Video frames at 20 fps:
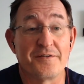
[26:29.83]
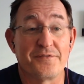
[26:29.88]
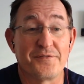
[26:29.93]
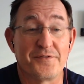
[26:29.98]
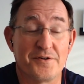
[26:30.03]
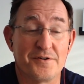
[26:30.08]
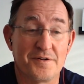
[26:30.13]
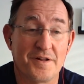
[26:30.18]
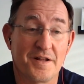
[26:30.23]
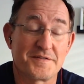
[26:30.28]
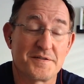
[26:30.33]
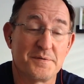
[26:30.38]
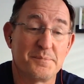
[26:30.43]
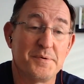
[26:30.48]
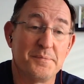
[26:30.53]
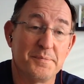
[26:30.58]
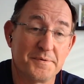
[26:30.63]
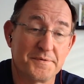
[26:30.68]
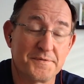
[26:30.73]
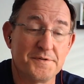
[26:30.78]
for lots of
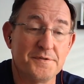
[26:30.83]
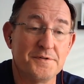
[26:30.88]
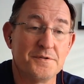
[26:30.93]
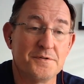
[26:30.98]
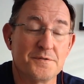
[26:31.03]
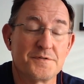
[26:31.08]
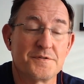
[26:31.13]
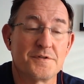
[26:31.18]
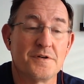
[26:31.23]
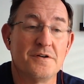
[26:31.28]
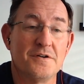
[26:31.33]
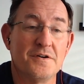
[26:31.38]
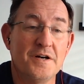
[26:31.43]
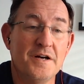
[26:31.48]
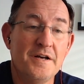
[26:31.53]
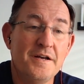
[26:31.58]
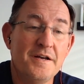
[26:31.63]
people too. So